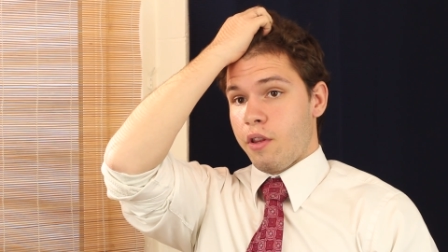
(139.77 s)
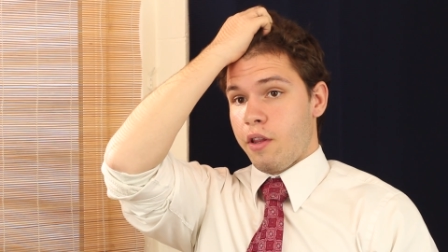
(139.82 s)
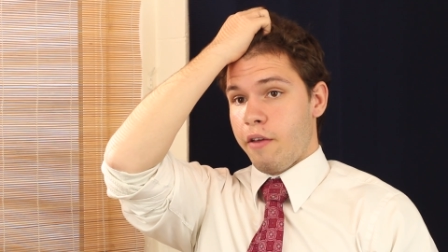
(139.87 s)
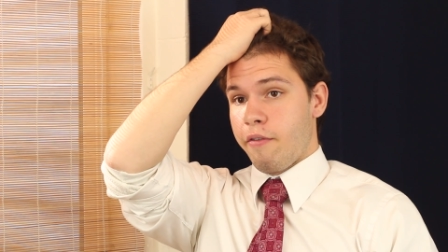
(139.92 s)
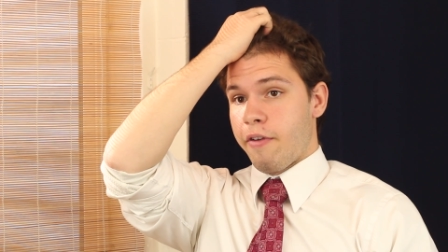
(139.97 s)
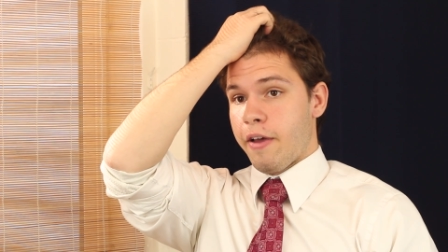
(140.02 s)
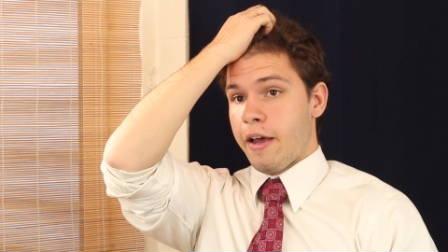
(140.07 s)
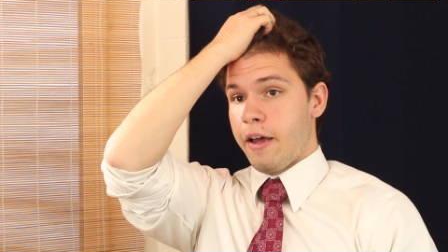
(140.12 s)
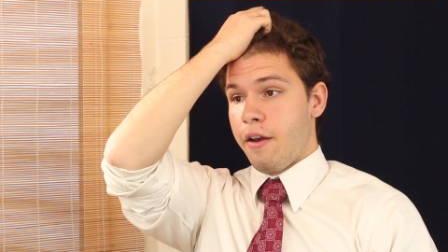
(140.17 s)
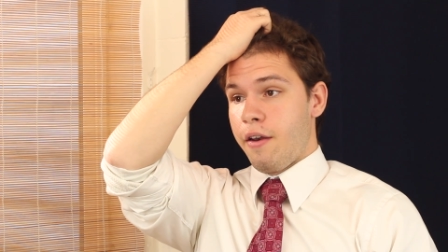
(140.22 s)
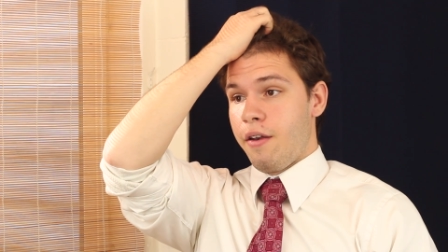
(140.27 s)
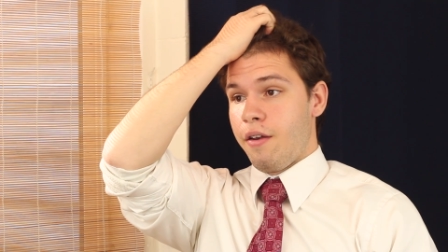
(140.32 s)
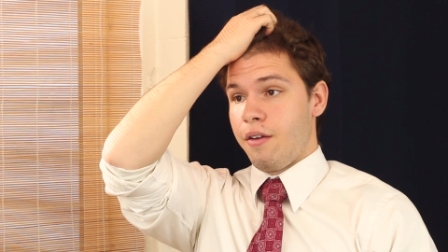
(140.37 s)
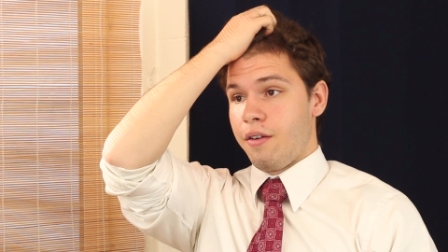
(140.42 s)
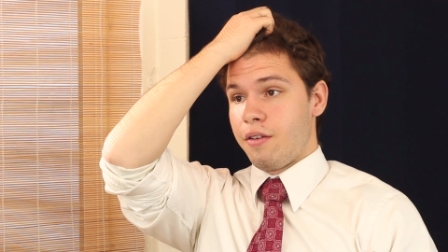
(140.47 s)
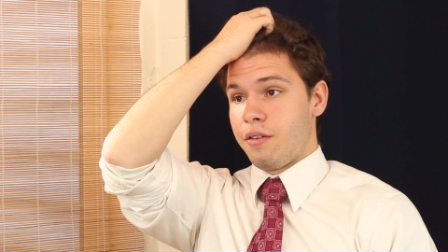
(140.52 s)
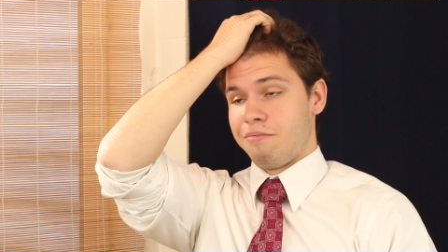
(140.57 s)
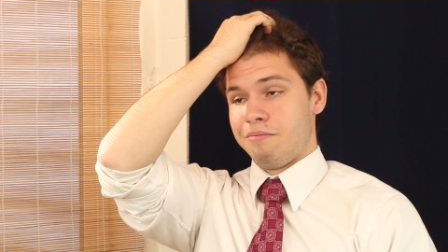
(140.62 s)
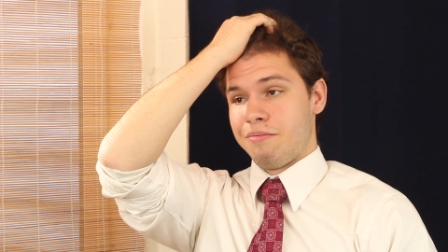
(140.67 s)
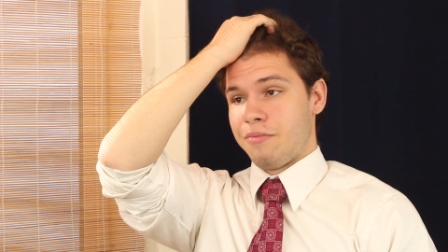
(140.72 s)
They've had
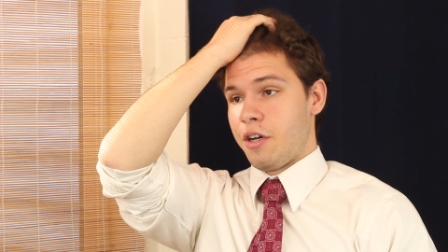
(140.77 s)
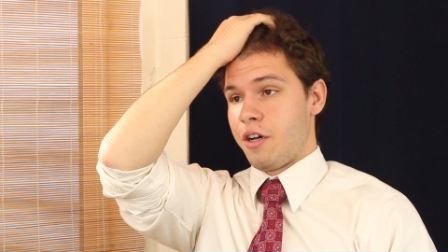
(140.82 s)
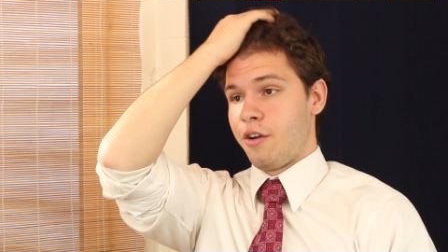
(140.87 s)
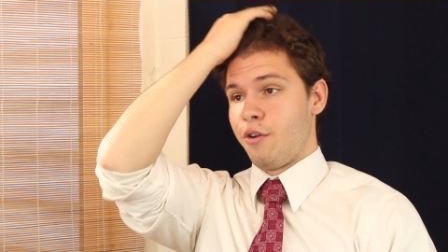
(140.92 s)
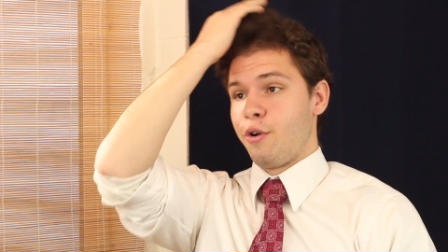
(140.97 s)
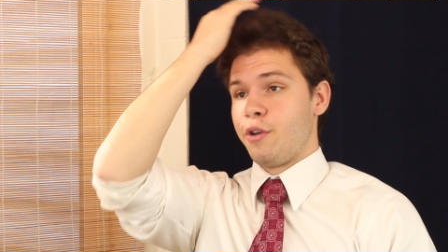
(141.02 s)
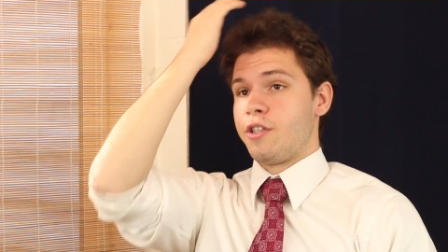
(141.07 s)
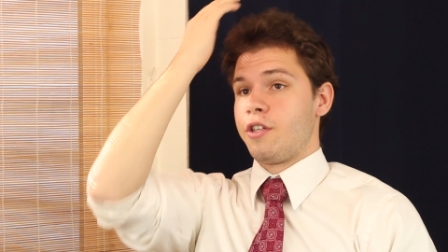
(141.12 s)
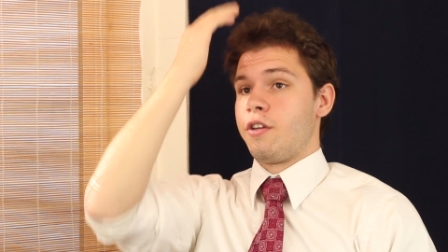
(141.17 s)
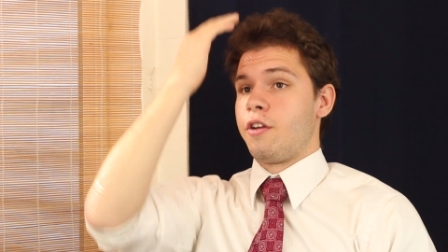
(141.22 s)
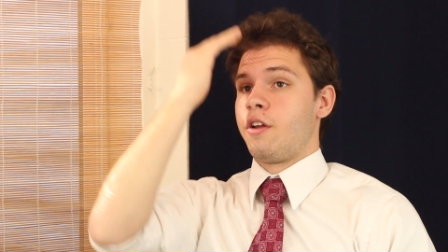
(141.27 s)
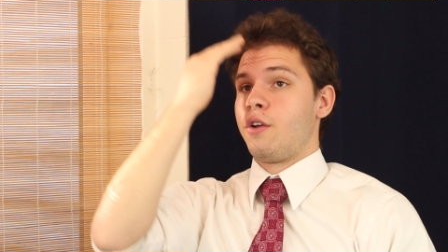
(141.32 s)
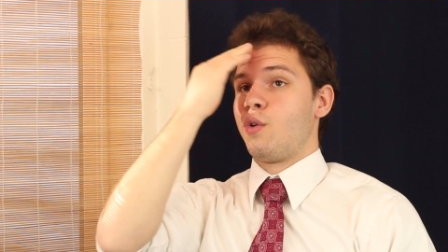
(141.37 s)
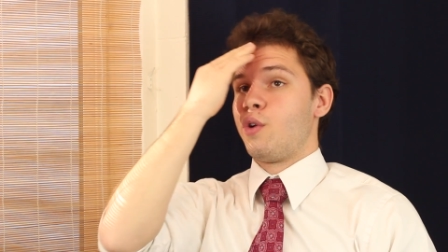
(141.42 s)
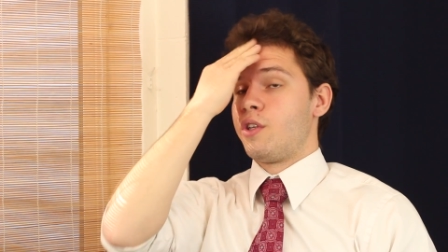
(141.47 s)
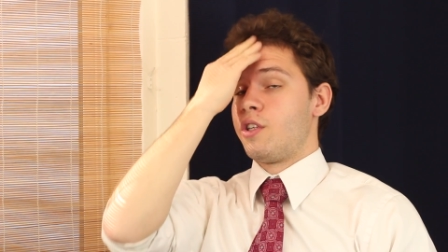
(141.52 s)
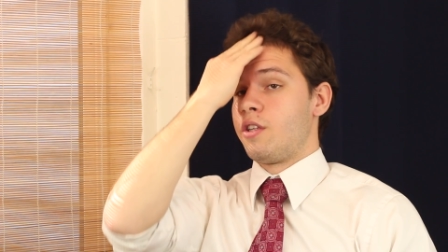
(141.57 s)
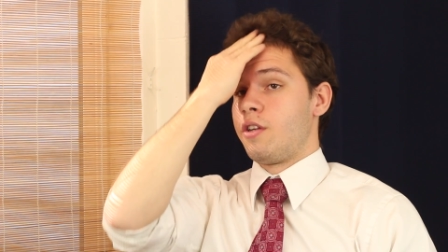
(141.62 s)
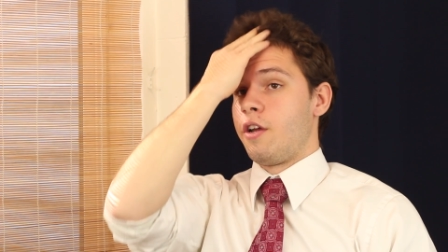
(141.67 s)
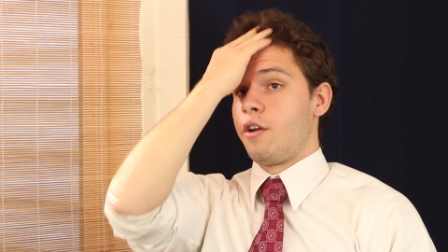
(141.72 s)
hundreds and
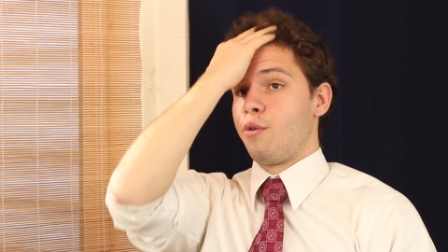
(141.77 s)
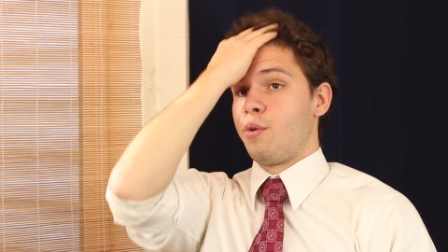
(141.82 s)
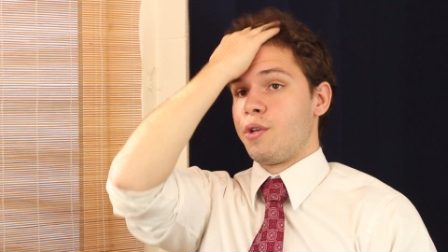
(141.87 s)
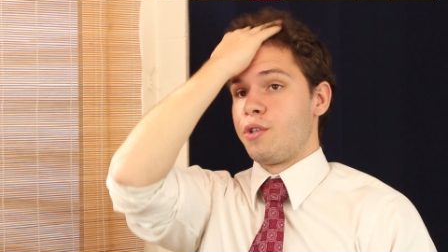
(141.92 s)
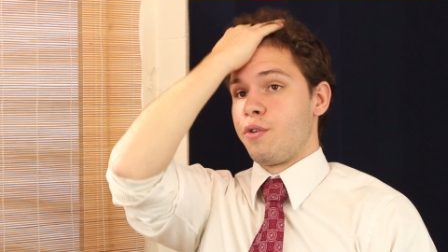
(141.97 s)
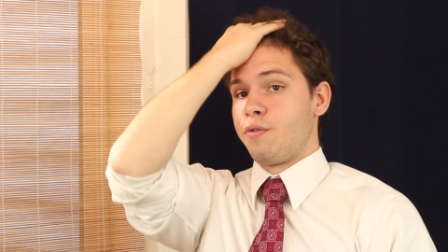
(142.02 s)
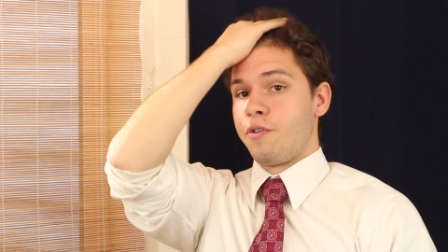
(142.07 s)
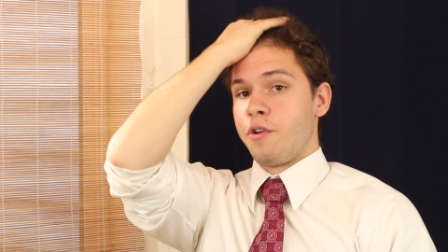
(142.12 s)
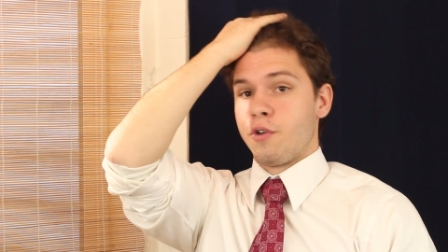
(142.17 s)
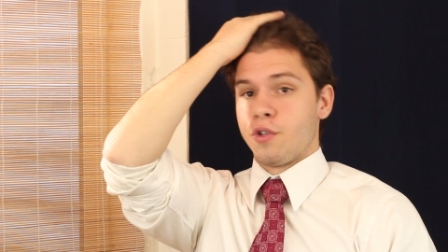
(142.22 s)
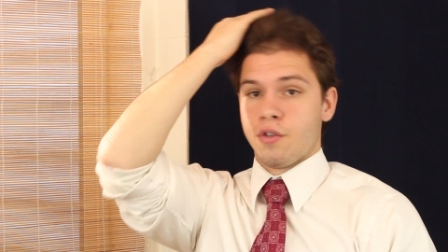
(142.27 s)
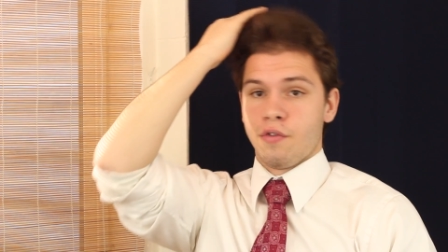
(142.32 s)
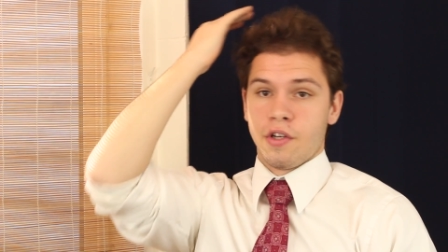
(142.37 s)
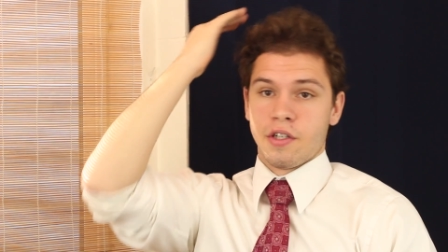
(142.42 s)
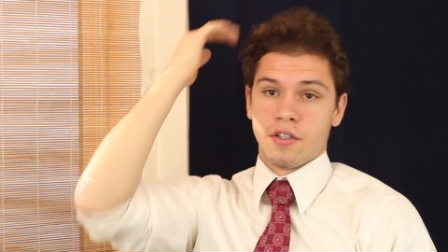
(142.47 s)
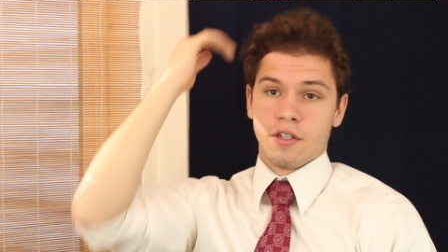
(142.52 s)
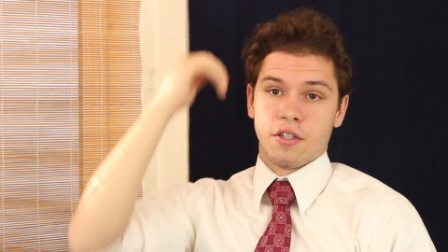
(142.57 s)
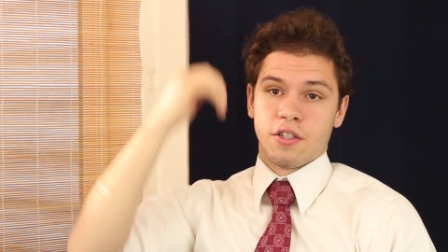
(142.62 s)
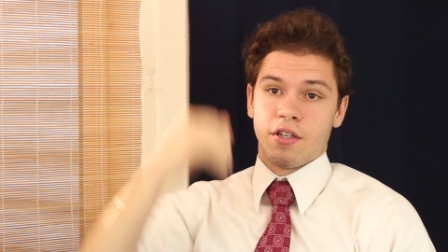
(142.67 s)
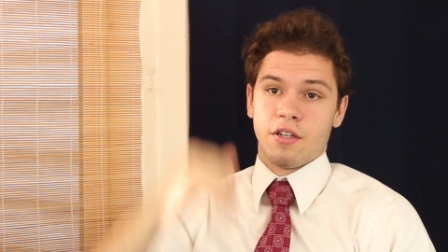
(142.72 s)
hundreds and hundreds of years of
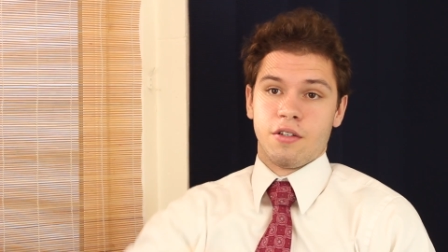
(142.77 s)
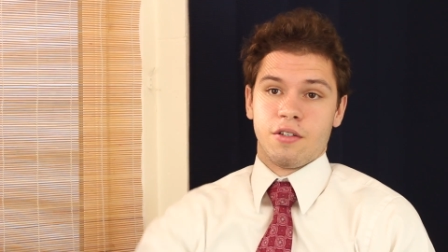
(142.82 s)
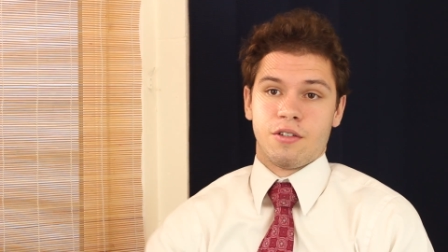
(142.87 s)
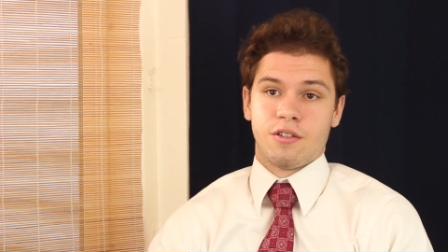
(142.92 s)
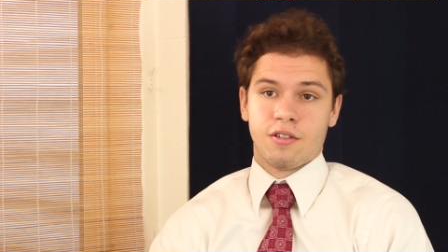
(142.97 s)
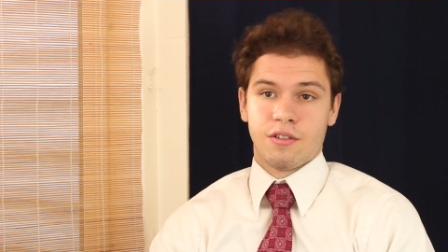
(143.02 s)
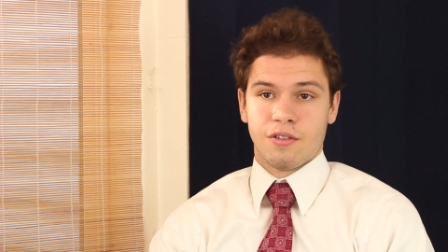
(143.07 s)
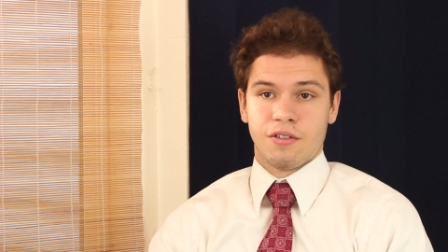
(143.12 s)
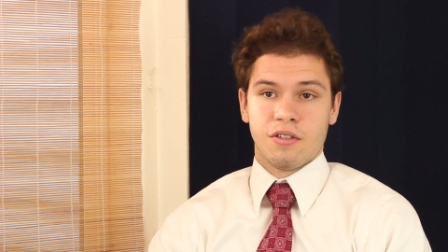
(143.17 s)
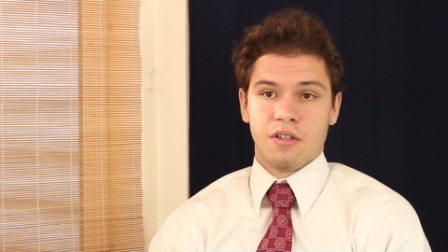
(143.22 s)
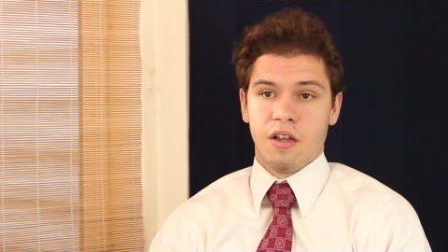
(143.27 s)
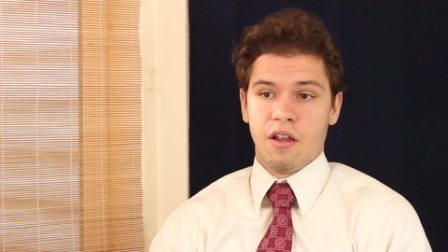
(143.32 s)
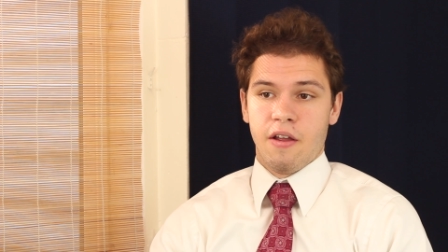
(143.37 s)
existence,